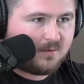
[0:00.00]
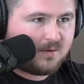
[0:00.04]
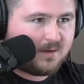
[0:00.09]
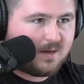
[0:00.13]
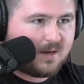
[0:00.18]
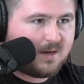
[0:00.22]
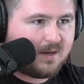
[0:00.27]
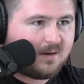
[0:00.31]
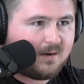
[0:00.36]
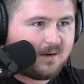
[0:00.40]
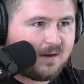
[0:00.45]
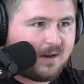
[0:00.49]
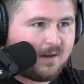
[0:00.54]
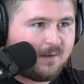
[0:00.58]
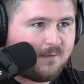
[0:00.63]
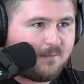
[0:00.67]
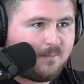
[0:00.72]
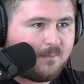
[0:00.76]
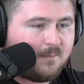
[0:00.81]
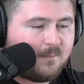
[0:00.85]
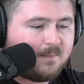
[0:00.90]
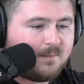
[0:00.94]
And
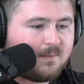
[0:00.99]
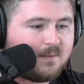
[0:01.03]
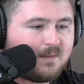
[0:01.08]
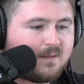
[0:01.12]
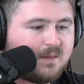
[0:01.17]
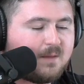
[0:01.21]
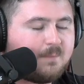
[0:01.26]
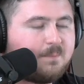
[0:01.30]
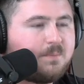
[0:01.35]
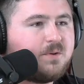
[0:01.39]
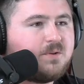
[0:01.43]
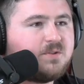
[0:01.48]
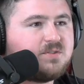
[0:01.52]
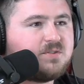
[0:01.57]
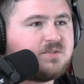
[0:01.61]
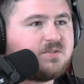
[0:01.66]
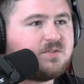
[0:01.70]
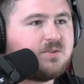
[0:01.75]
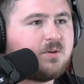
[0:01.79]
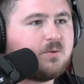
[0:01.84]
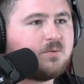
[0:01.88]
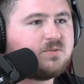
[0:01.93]
that puts
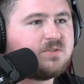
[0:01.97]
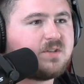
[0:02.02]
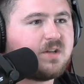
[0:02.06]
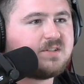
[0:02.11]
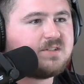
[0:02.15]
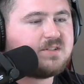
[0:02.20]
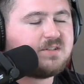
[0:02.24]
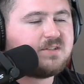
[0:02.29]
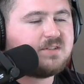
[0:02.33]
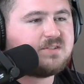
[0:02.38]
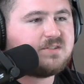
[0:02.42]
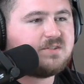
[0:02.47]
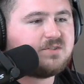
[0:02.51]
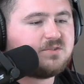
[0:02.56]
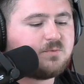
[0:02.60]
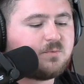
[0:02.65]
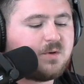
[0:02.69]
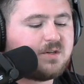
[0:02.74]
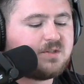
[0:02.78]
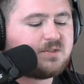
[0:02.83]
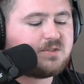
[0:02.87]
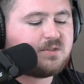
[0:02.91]
those guys in a
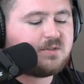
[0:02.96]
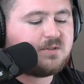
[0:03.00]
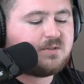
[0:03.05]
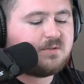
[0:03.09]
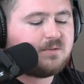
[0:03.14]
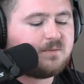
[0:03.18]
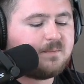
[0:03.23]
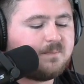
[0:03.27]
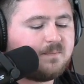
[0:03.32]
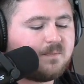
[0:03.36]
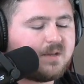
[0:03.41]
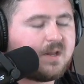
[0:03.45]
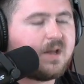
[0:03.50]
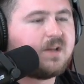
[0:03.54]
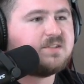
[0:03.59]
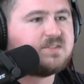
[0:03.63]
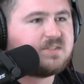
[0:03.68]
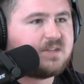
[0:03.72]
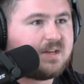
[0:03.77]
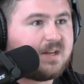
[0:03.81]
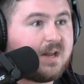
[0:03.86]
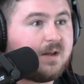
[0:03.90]
situation,
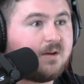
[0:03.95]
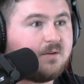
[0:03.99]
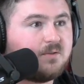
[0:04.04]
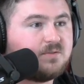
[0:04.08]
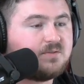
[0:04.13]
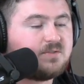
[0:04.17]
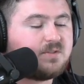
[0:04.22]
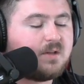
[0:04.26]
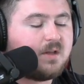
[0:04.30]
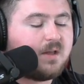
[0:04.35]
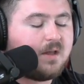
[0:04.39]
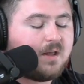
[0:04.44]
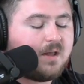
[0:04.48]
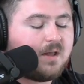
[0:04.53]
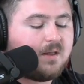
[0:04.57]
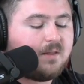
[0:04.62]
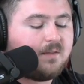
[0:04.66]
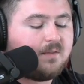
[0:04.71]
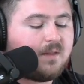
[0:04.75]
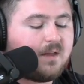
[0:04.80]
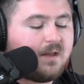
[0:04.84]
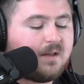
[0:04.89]
guys and gals,
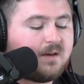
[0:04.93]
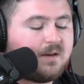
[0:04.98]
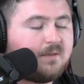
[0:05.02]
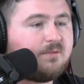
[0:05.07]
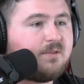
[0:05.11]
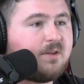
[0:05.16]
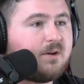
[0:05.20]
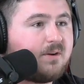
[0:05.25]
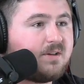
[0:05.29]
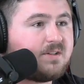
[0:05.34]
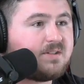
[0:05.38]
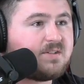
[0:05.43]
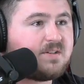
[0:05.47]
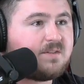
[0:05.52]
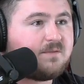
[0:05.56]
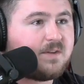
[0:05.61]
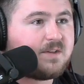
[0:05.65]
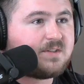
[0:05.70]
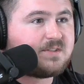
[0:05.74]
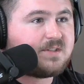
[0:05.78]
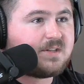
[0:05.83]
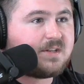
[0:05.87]
that if there is an
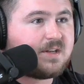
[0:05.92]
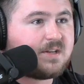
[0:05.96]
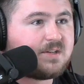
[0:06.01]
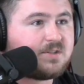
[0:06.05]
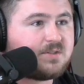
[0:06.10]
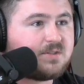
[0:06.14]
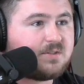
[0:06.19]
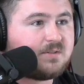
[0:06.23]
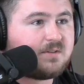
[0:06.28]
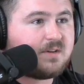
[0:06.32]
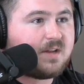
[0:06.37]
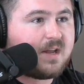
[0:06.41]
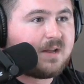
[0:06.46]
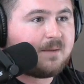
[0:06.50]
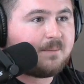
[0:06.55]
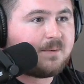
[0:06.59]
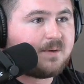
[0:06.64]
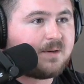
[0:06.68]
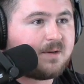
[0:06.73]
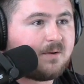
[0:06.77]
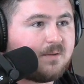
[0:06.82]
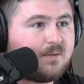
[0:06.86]
investigation
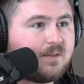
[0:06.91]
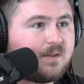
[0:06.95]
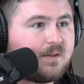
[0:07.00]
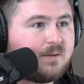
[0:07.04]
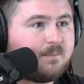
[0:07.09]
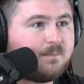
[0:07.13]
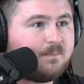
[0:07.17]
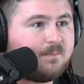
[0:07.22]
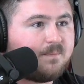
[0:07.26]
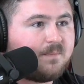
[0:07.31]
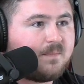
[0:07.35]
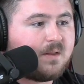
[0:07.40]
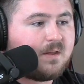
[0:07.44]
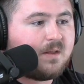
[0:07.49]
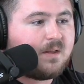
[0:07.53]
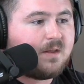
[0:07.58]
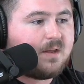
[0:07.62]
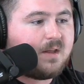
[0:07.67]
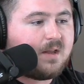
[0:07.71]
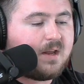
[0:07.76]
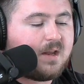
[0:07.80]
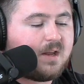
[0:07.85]
happening on them
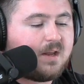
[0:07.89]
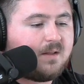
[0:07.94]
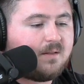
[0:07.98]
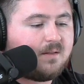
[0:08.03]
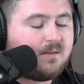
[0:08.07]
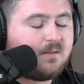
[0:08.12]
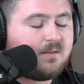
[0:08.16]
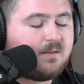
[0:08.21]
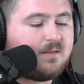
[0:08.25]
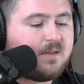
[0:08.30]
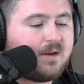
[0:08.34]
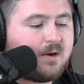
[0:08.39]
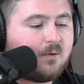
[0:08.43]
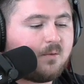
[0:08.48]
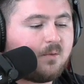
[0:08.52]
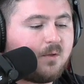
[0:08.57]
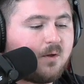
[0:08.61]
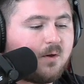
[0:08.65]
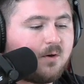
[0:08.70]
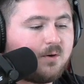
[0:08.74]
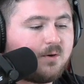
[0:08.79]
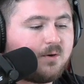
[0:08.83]
and their
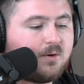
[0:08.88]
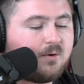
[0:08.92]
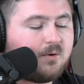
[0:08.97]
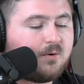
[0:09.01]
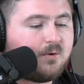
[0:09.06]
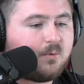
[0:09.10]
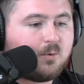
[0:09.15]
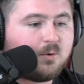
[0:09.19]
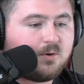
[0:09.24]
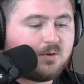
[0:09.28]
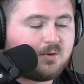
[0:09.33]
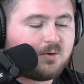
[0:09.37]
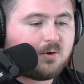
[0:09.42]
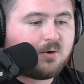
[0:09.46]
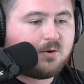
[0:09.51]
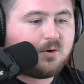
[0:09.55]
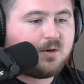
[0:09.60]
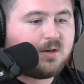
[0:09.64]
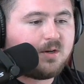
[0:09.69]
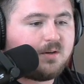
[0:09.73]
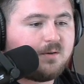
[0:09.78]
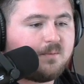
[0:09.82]
lawyer or
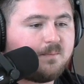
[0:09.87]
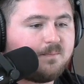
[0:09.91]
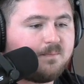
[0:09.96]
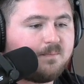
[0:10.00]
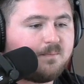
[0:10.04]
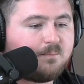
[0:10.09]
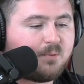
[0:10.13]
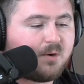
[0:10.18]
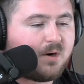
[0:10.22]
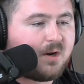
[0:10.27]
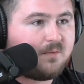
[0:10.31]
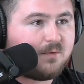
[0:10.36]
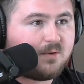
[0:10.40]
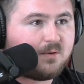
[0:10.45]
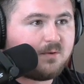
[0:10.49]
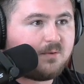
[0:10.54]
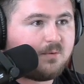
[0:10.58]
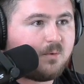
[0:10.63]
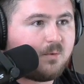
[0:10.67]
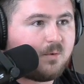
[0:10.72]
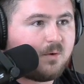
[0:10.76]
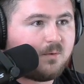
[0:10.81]
attorney, private or